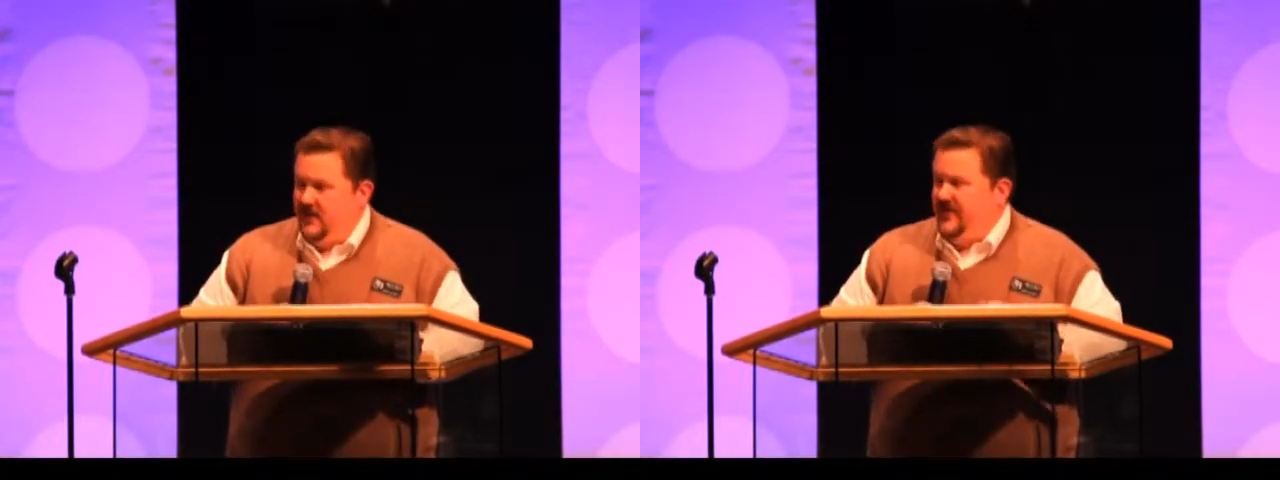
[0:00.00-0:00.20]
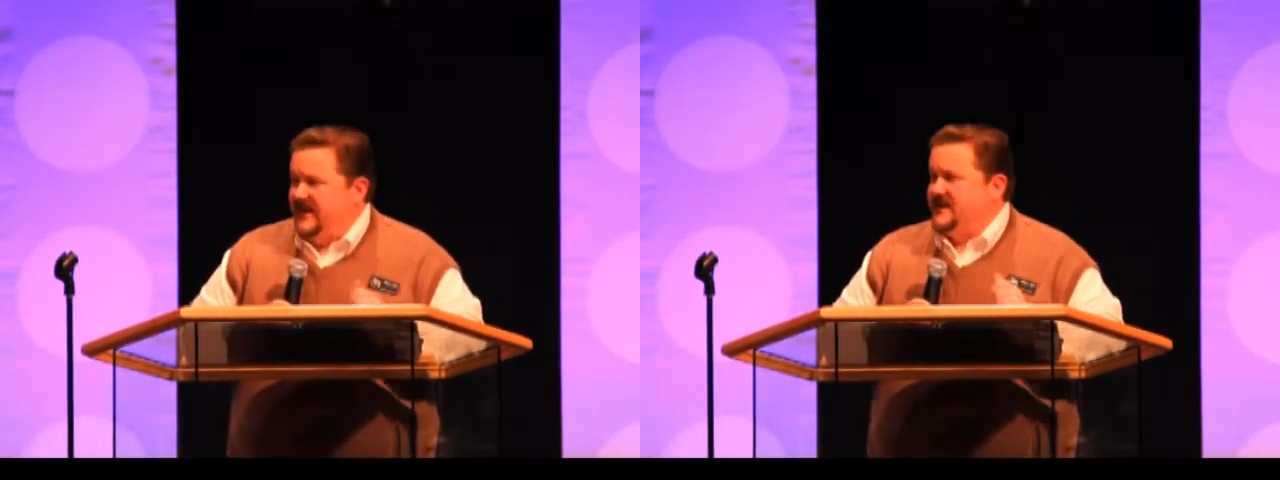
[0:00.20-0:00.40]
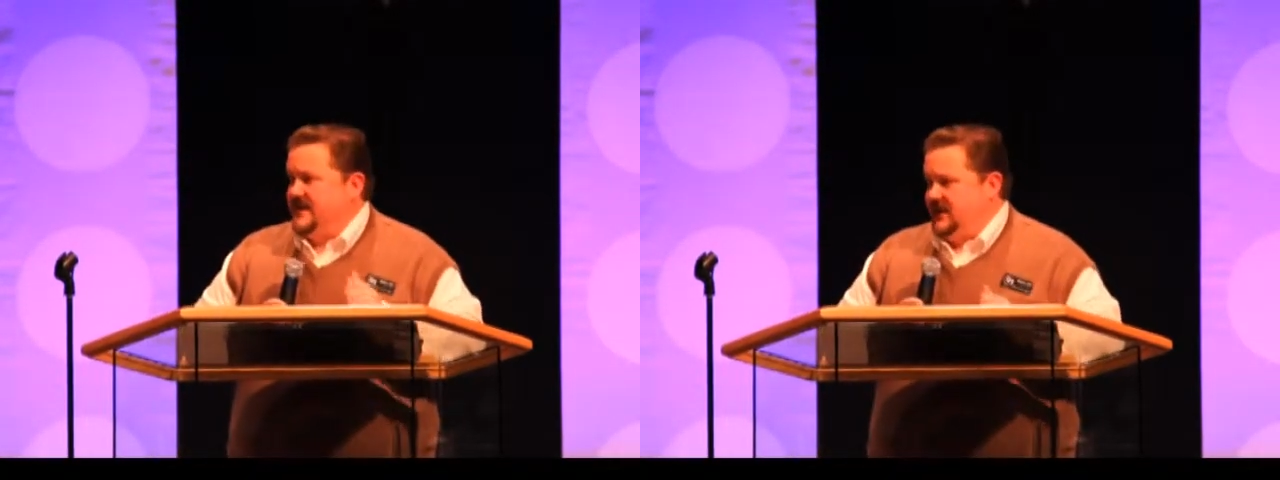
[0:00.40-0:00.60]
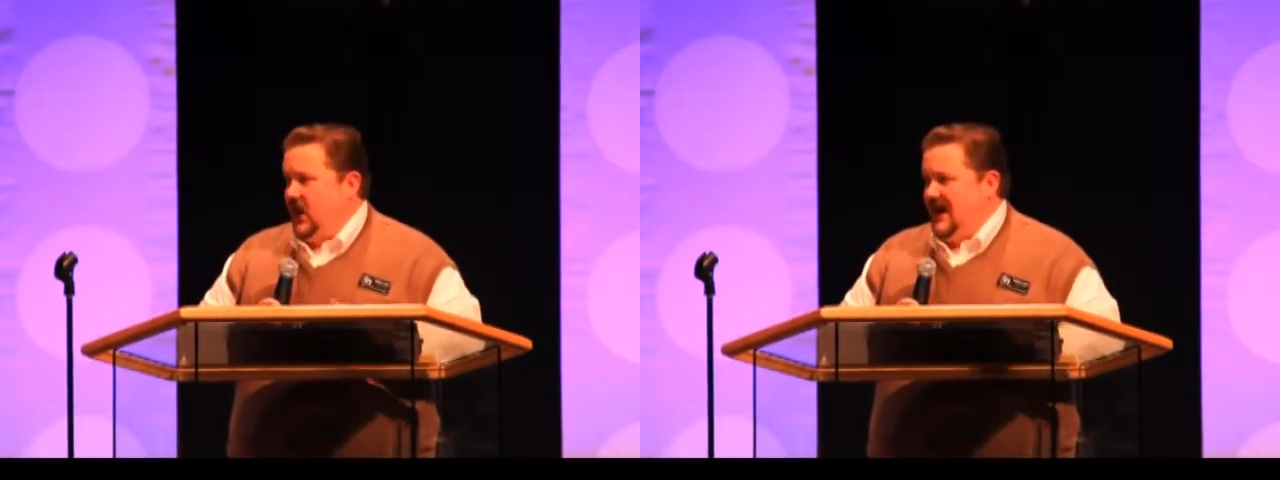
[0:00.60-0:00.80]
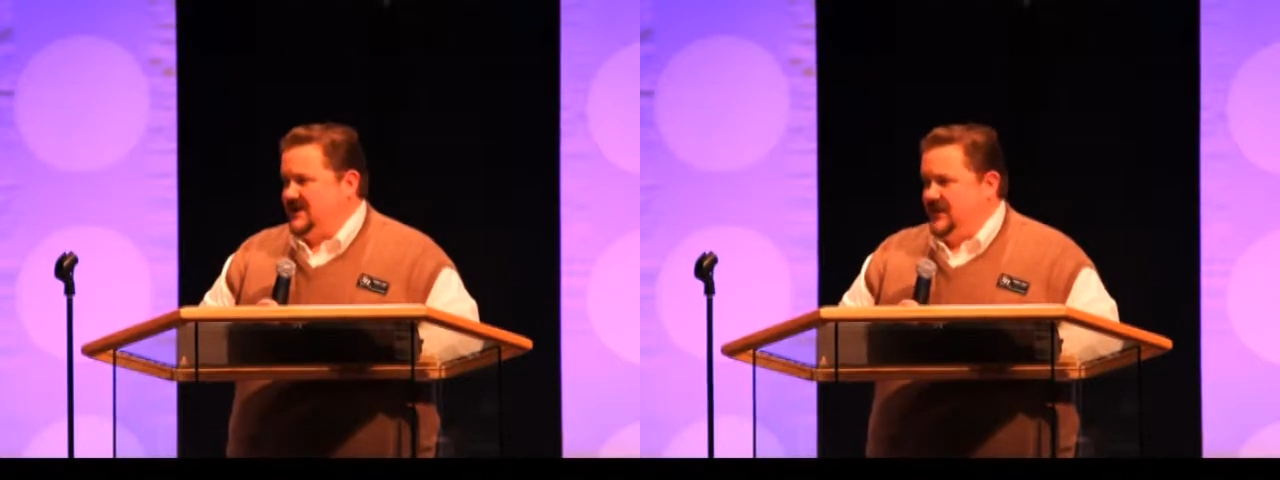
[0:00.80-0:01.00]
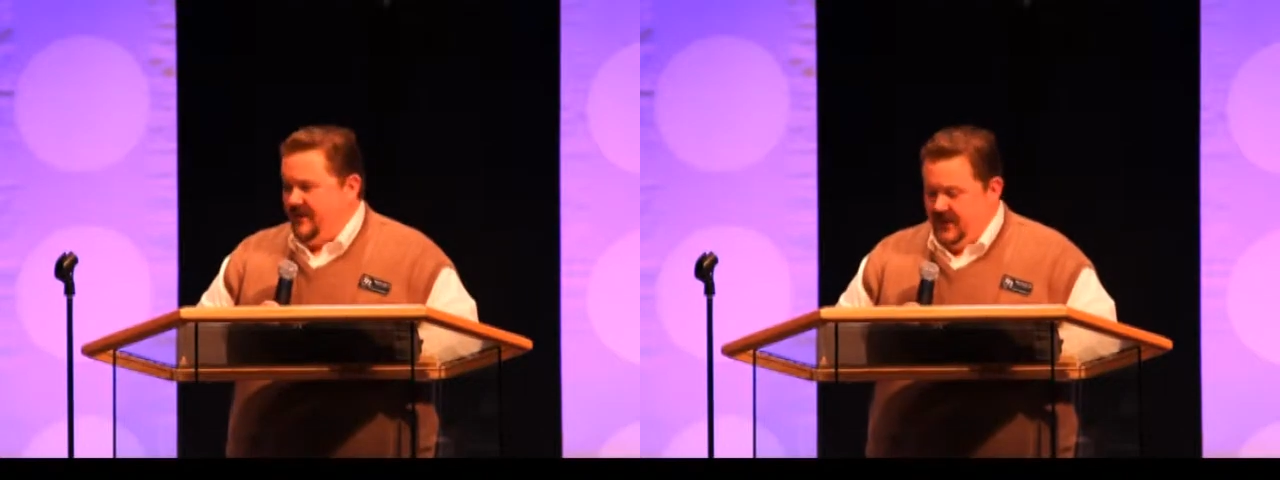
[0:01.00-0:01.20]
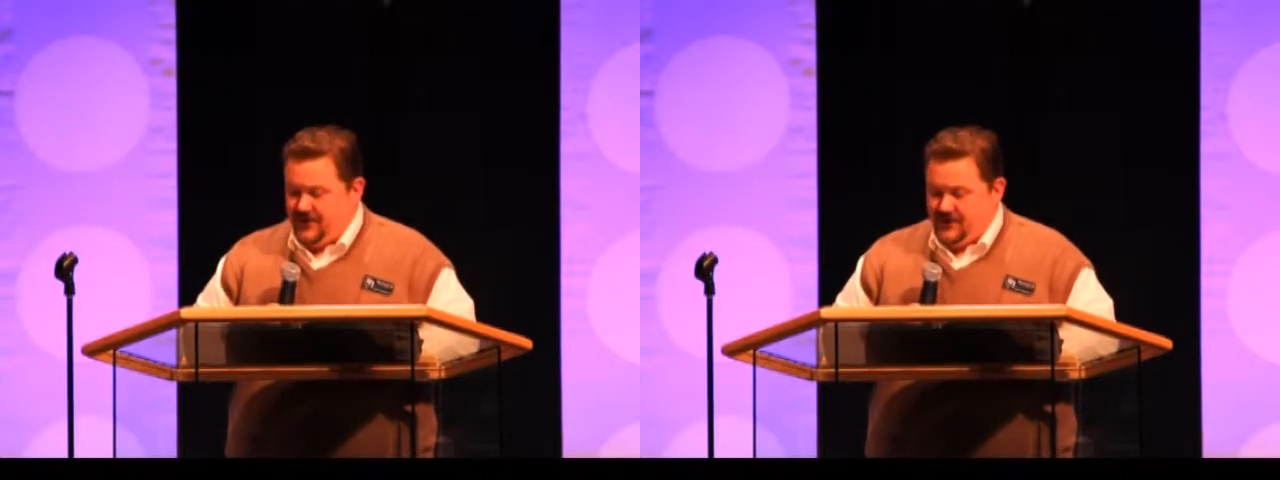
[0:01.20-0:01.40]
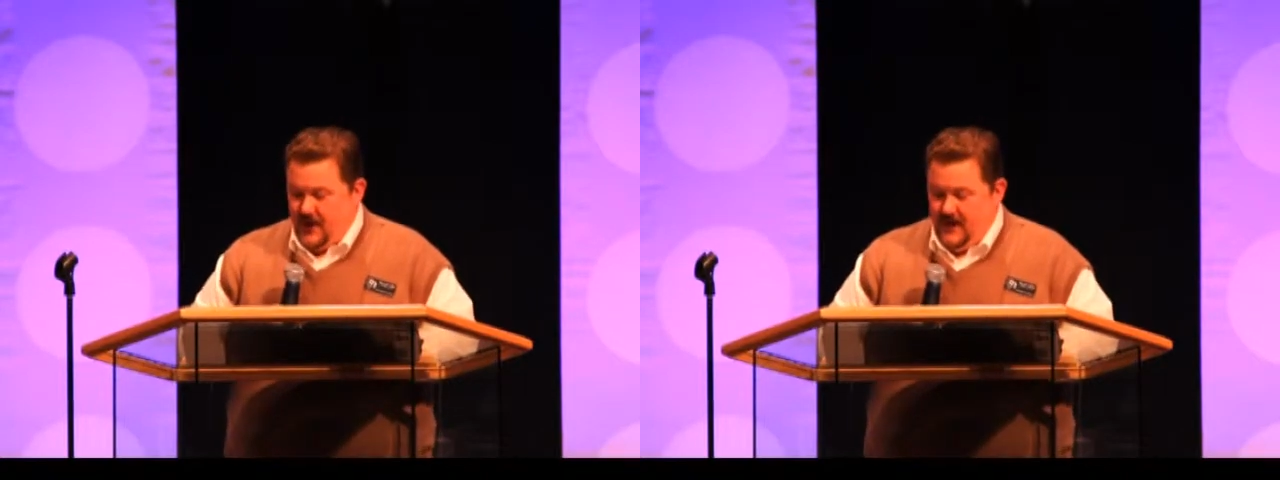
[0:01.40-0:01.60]
This is the lesson of
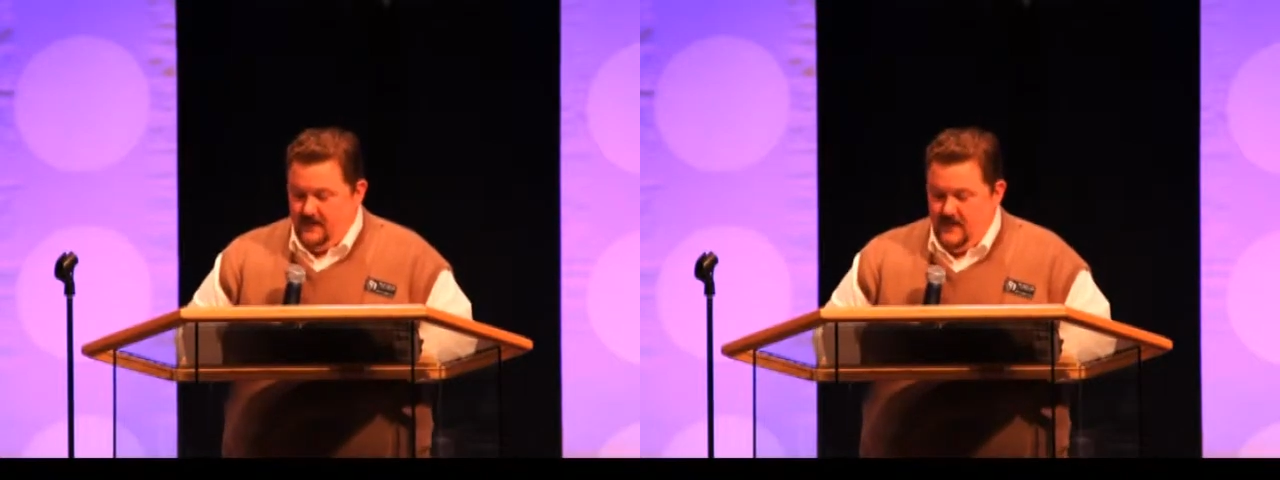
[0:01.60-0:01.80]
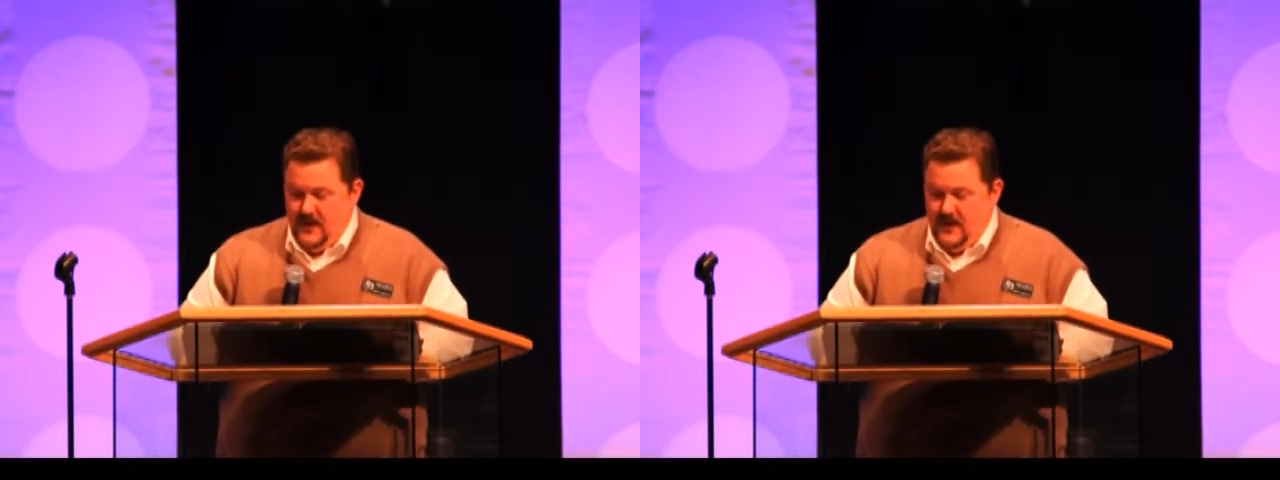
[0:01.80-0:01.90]
history,